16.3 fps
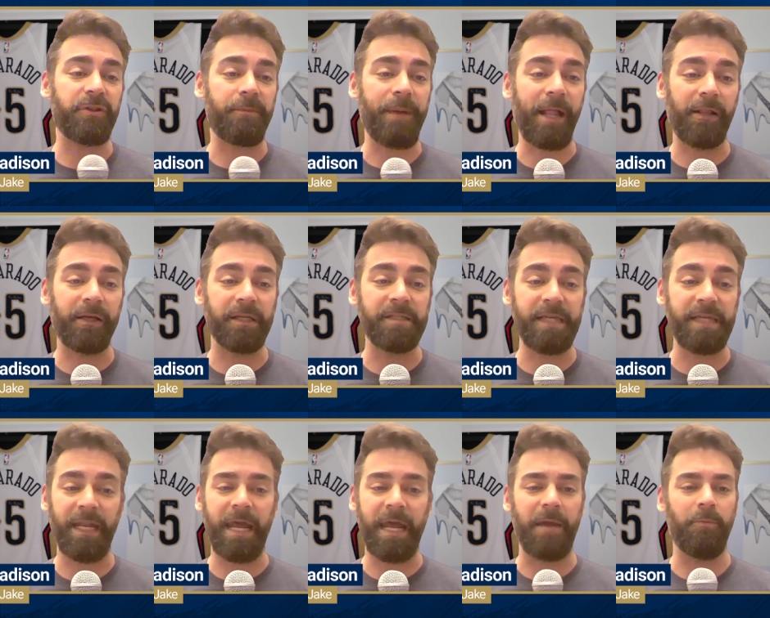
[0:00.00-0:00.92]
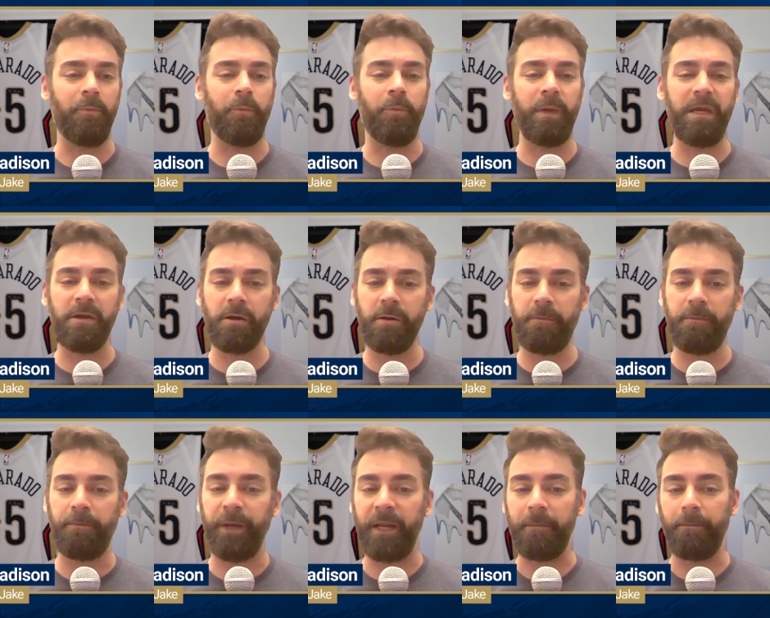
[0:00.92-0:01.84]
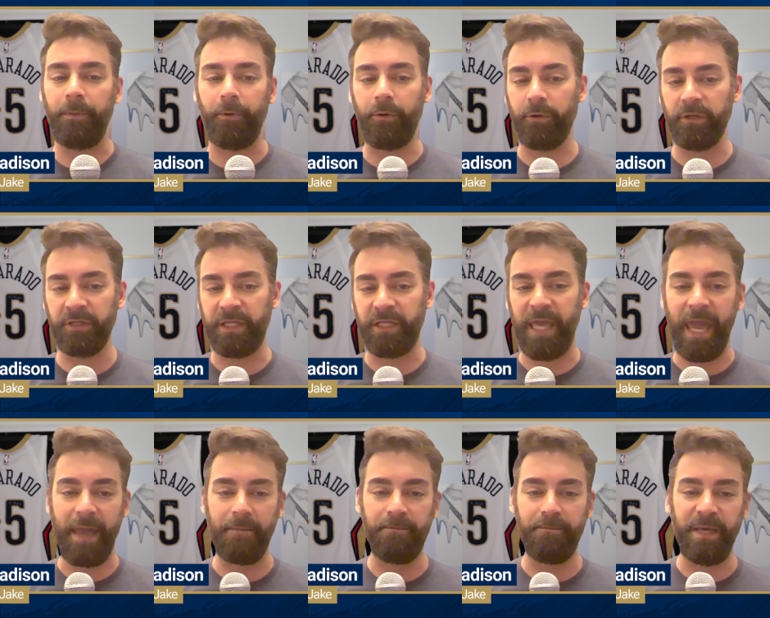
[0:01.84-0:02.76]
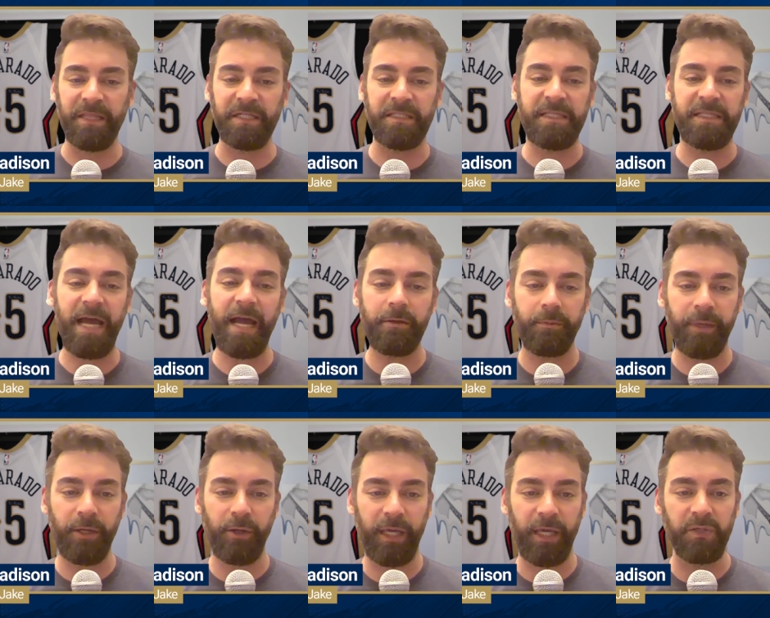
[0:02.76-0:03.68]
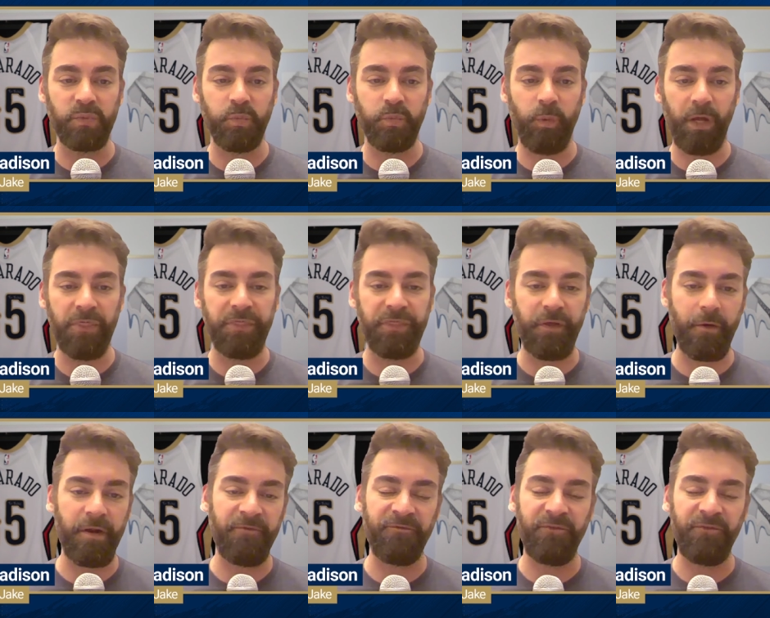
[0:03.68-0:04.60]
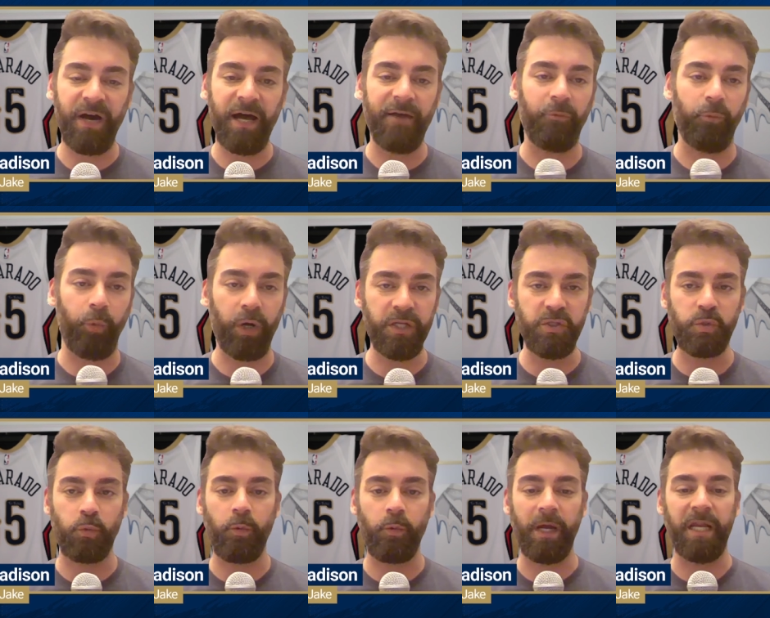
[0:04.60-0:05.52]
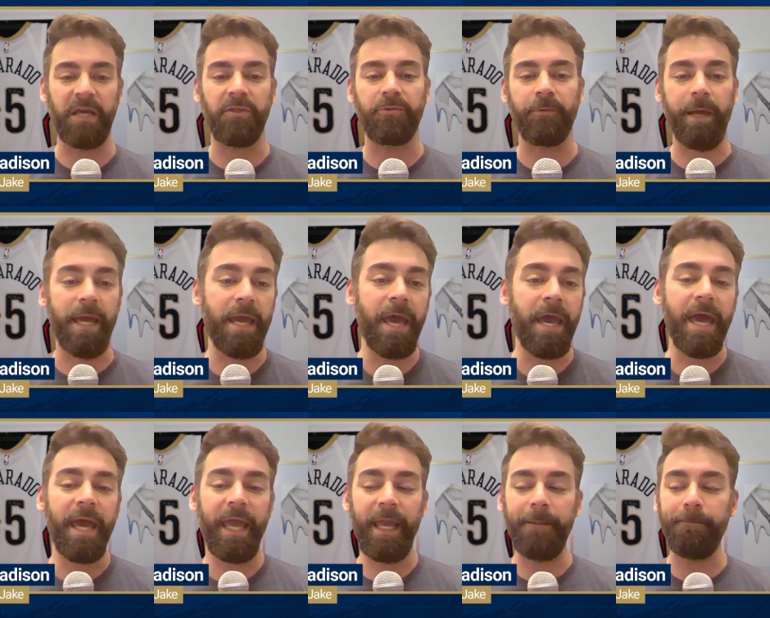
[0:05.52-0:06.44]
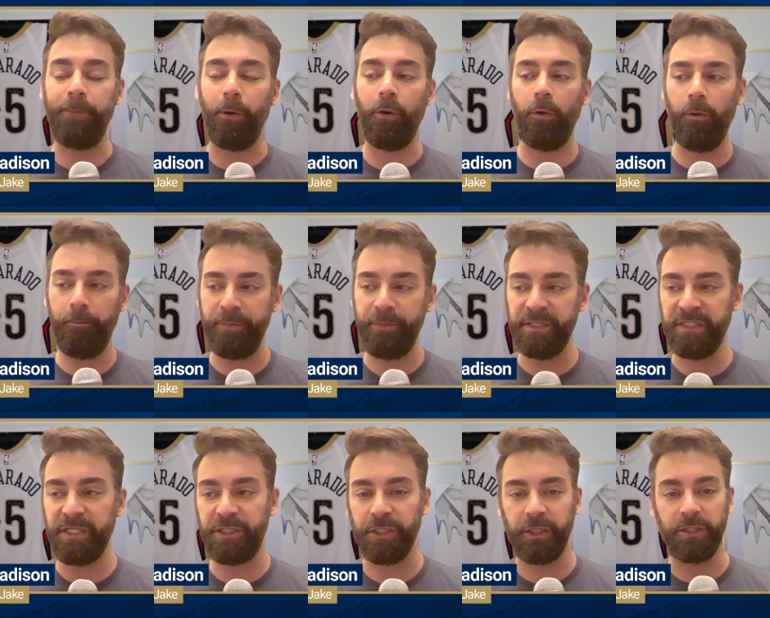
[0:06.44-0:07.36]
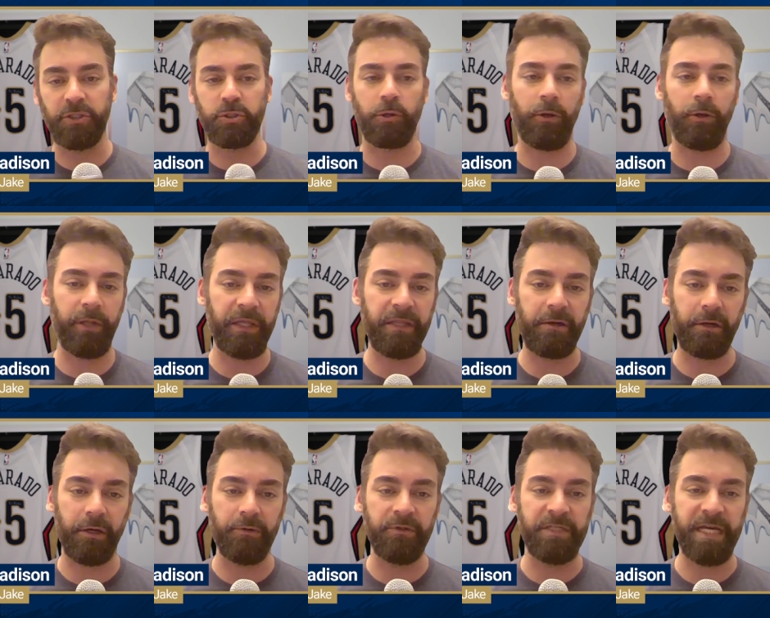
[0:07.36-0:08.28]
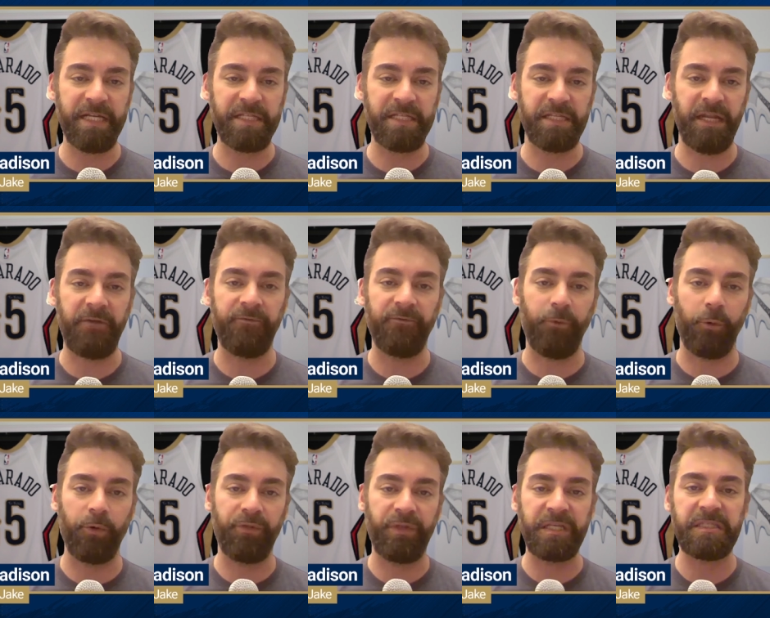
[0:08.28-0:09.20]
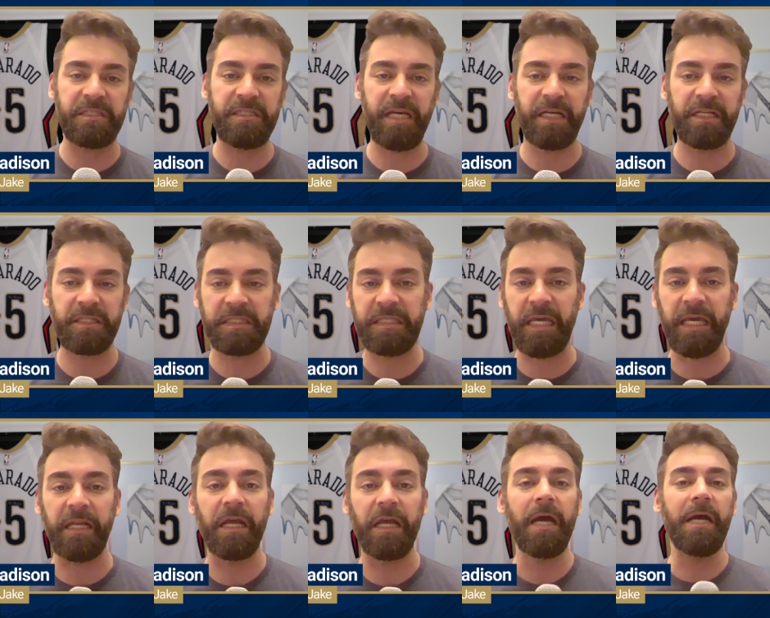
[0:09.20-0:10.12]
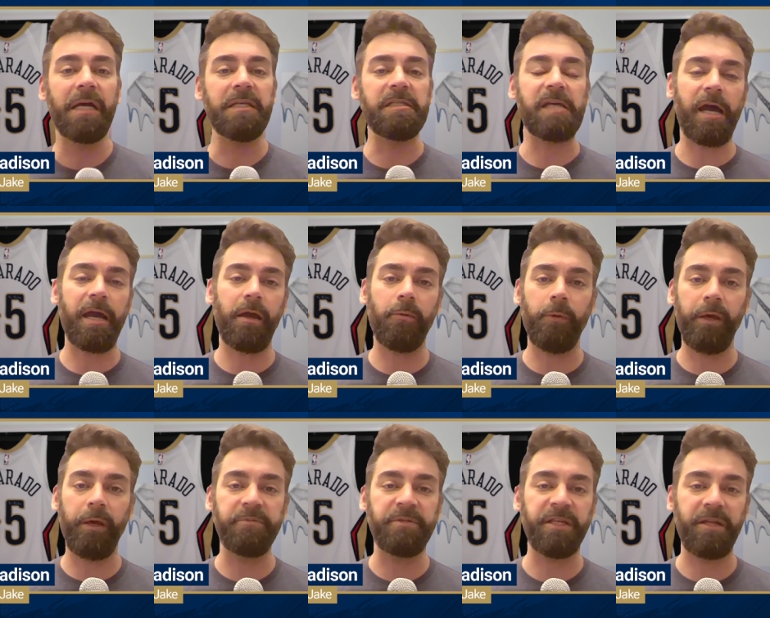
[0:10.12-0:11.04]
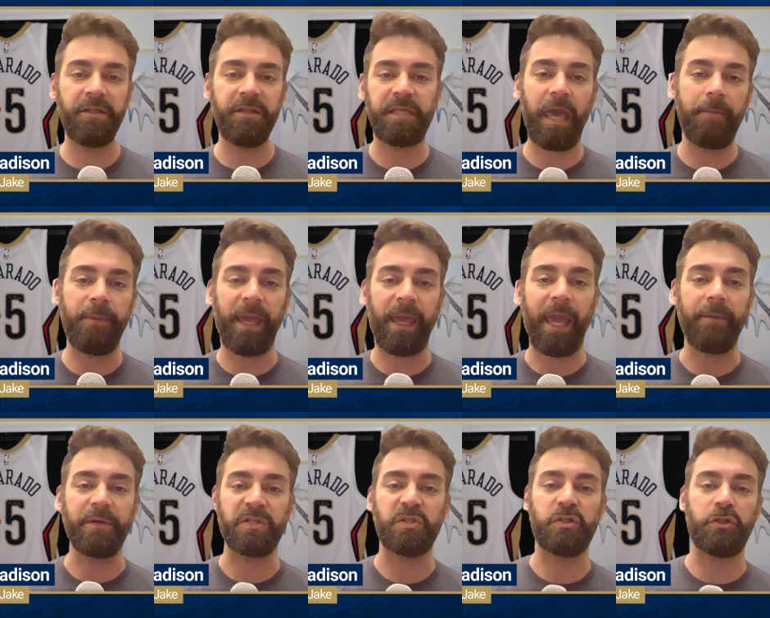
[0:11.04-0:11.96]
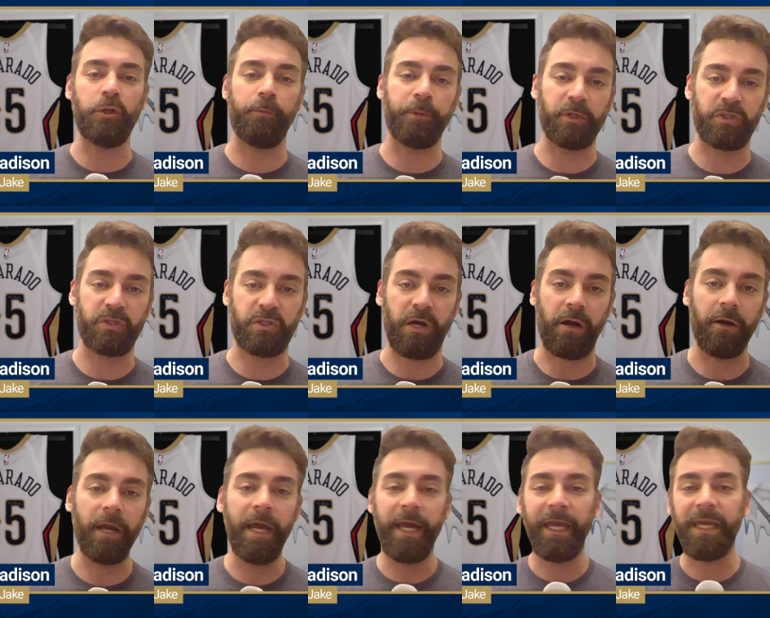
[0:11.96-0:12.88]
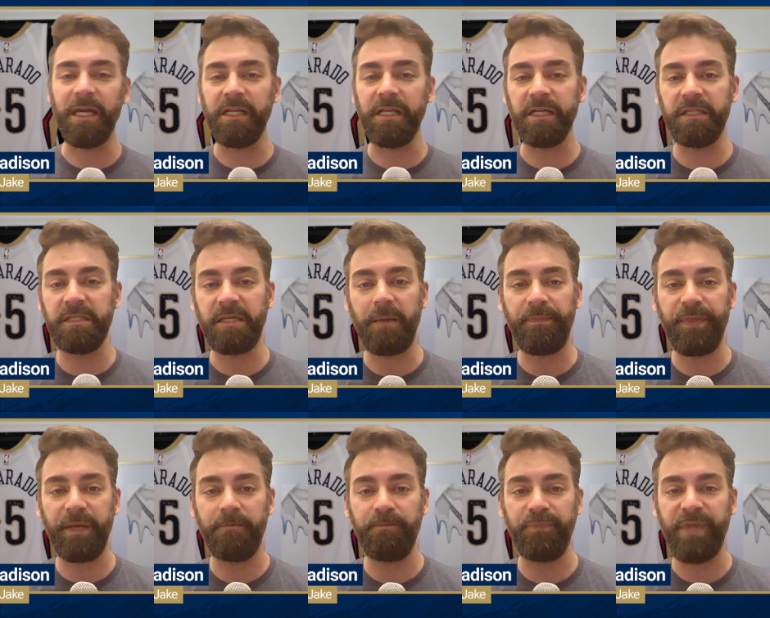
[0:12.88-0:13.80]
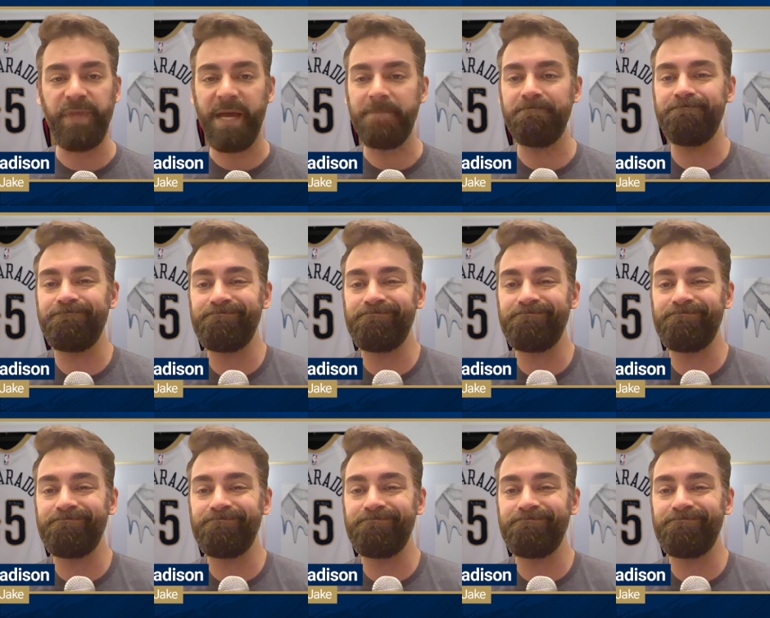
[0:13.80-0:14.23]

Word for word: the Pelicans, in a weird but important game, beat the Sacramento Kings one thirty-five to one twenty-three in pole position, controlling their own destiny for the sixth seed. Zion Williamson in this game became a superstar. He did something that